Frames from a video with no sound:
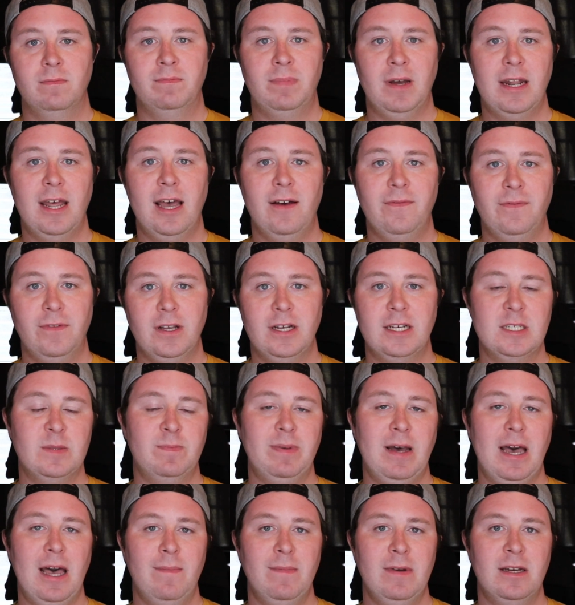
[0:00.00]
Ben Affleck as
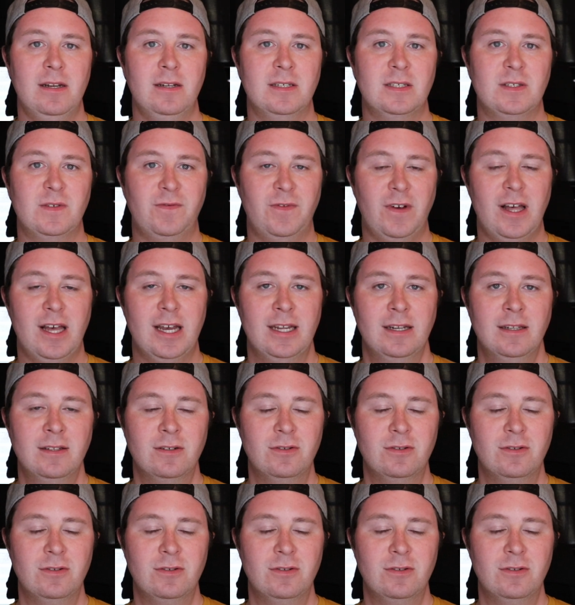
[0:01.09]
Batman is fine.